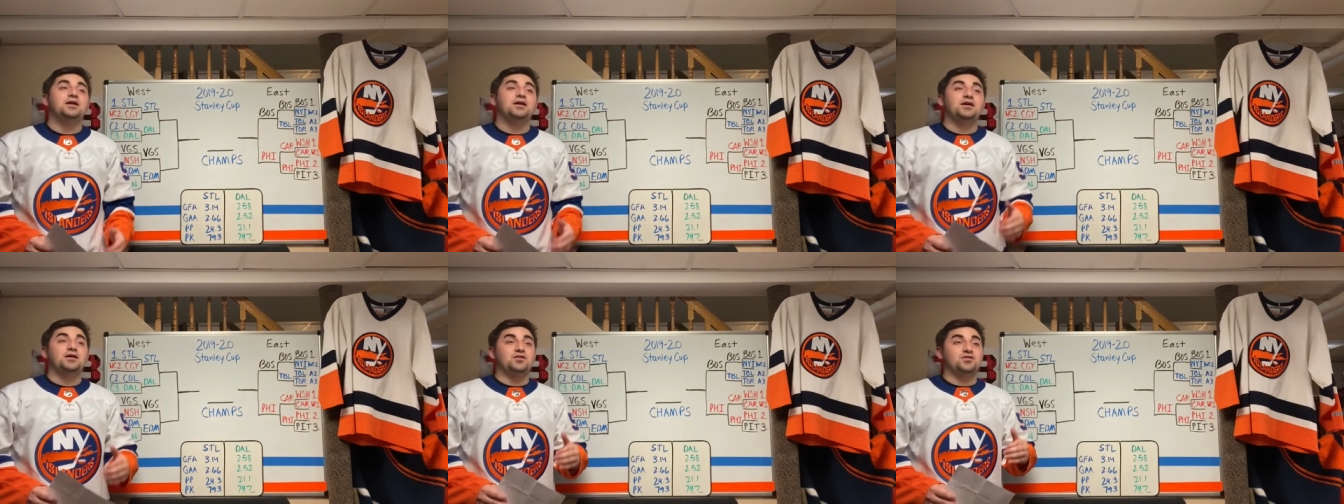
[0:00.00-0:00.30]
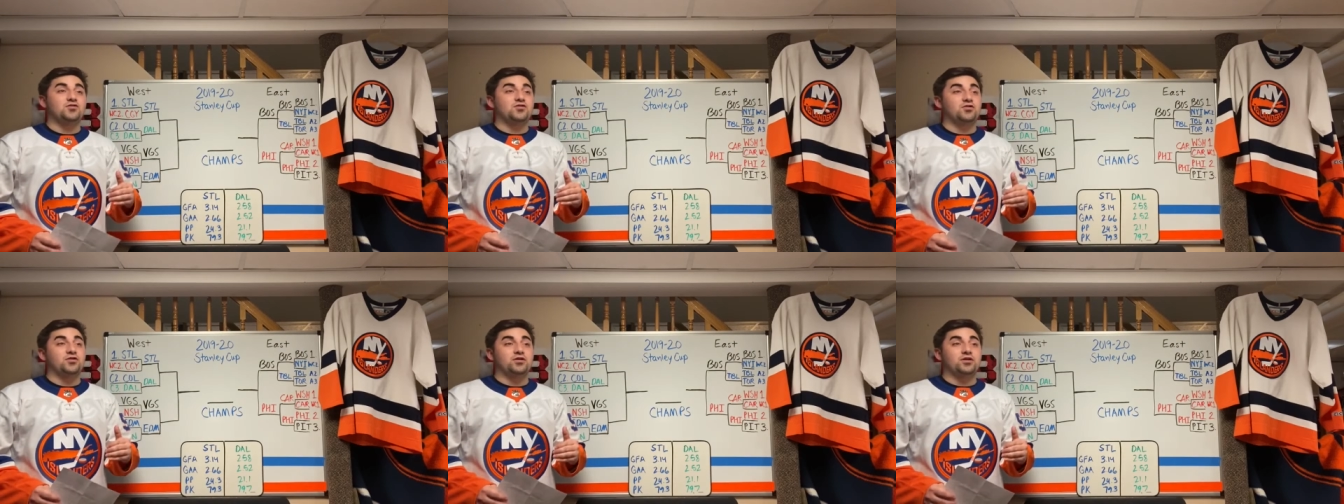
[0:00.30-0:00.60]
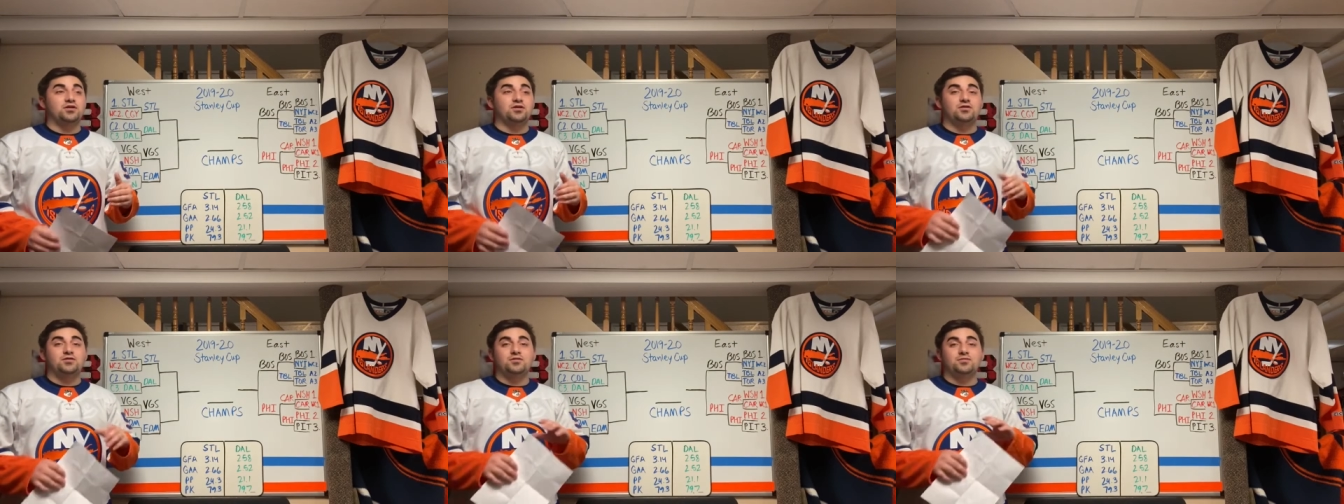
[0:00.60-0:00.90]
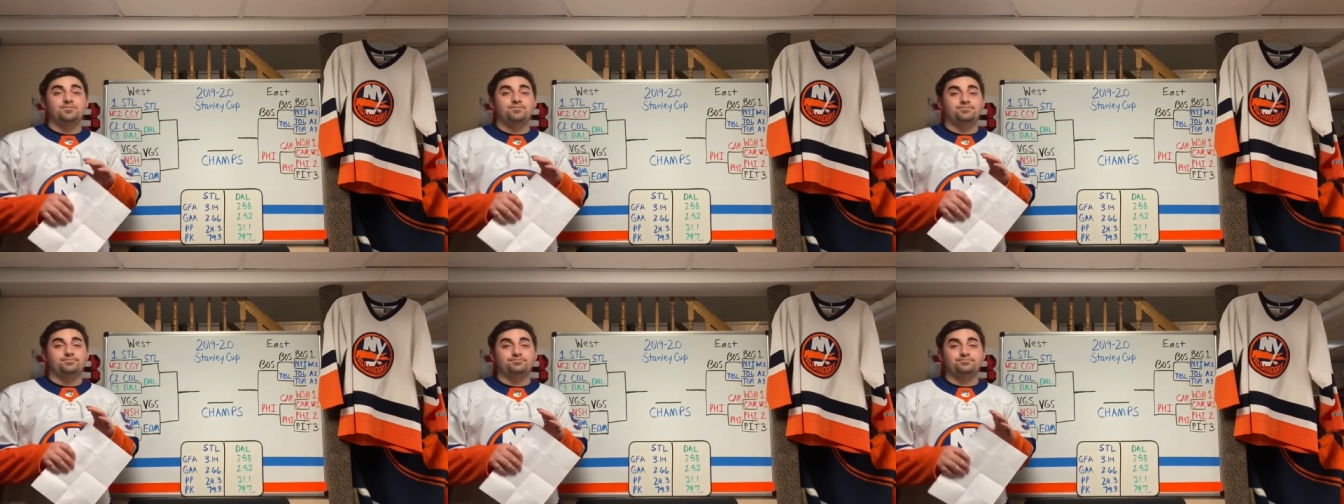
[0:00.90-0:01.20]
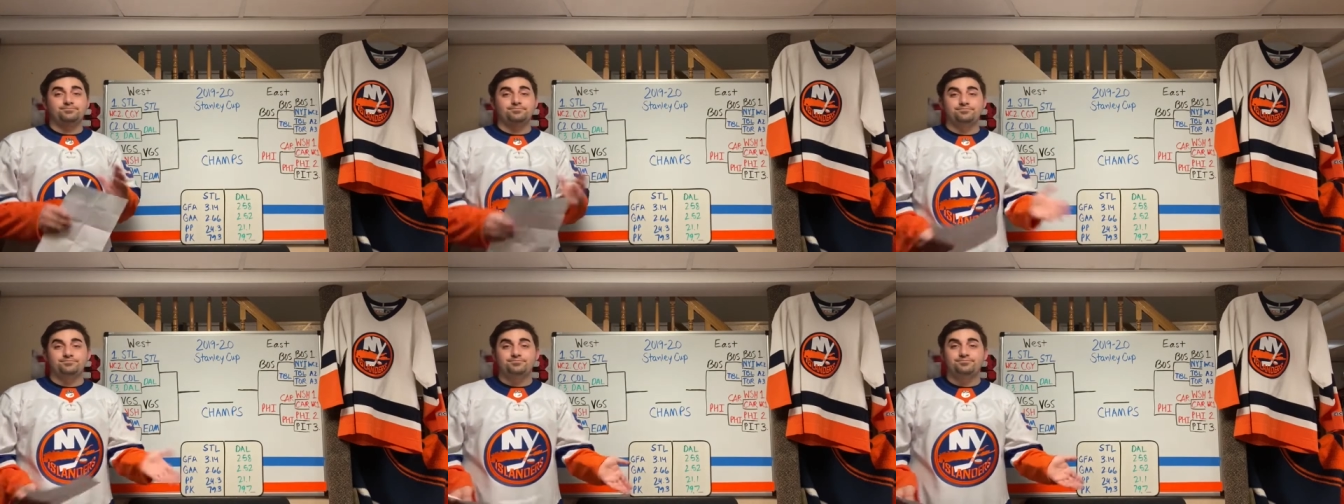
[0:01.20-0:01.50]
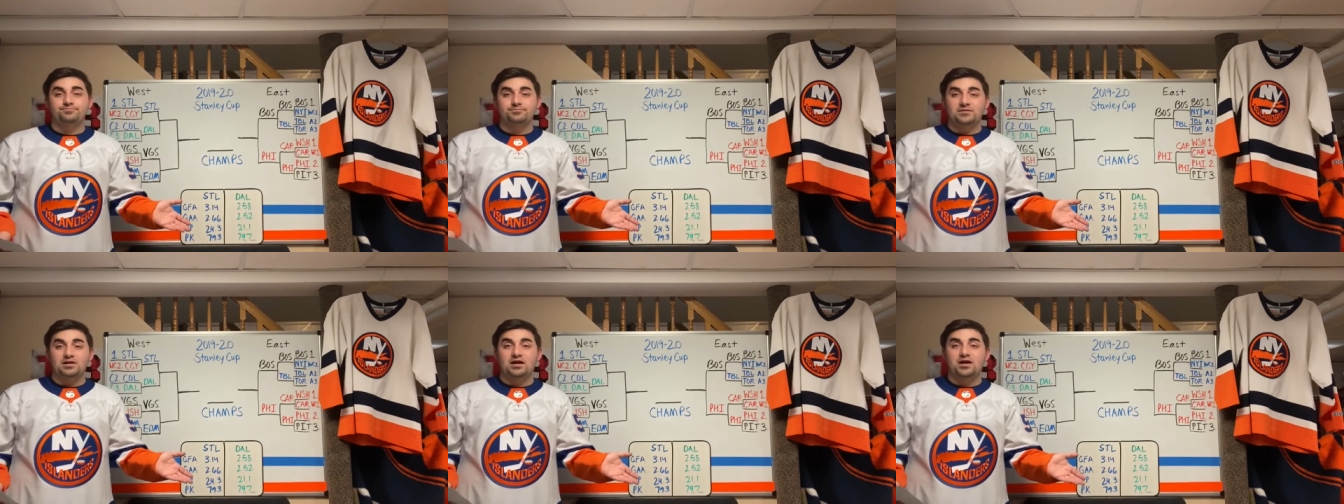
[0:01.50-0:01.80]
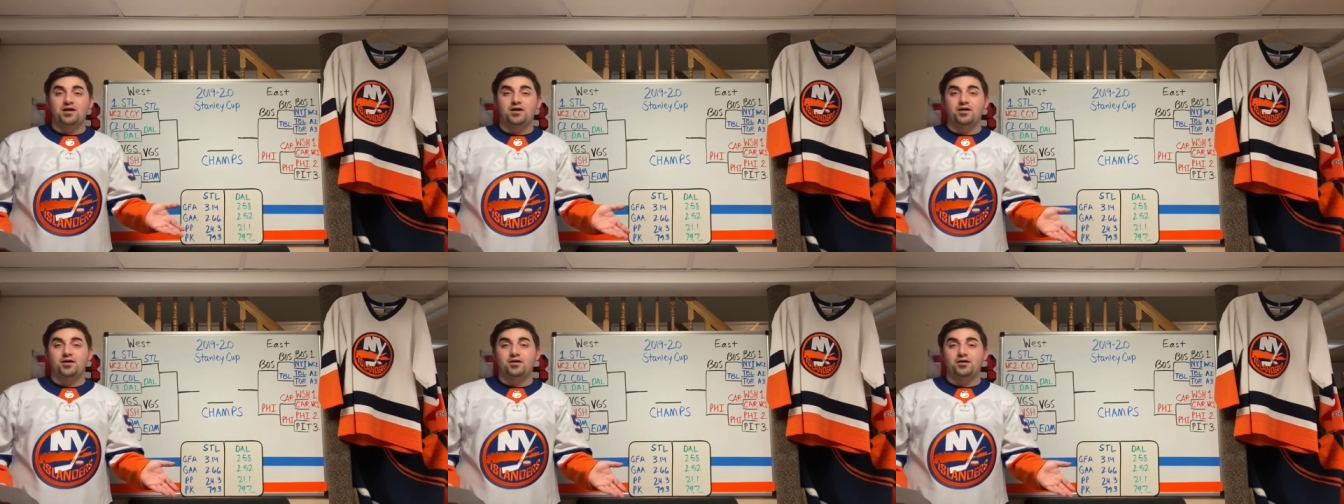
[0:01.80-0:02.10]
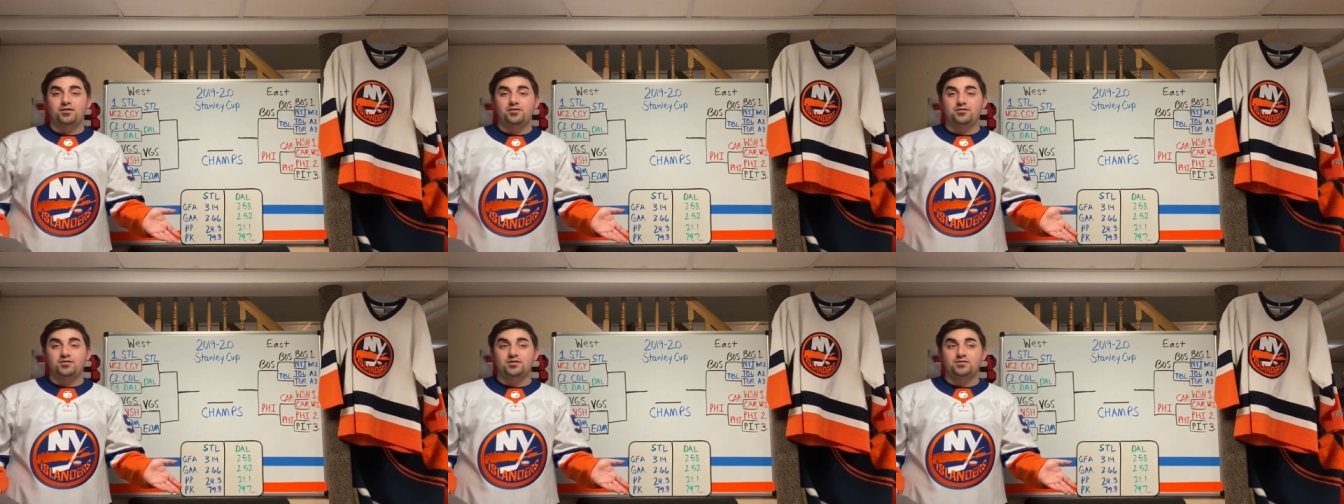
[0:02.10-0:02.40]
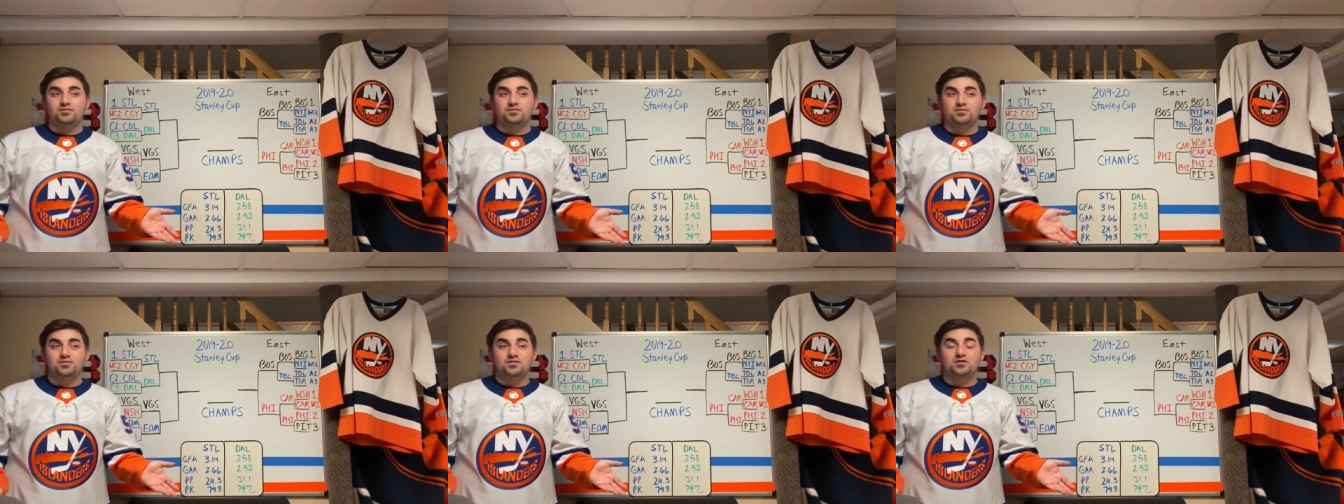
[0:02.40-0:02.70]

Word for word: It took uh, a